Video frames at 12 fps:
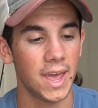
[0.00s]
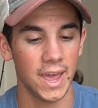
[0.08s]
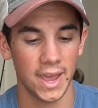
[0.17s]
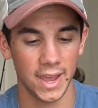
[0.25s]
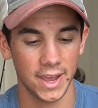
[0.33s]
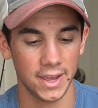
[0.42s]

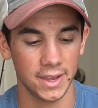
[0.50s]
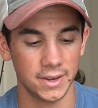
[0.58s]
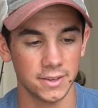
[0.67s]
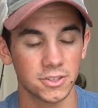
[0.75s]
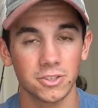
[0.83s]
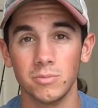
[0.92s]

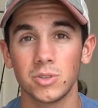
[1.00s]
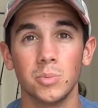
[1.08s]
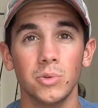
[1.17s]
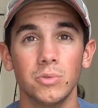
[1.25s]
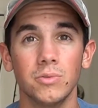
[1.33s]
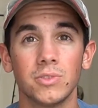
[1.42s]
and some
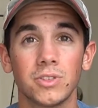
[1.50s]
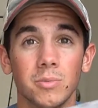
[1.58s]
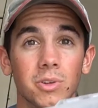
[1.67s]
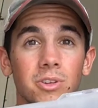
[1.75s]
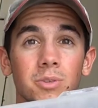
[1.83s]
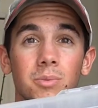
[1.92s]
spoons, some
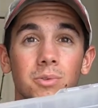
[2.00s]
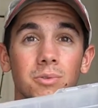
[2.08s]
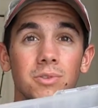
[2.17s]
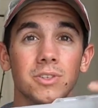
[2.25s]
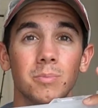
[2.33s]
little spoons,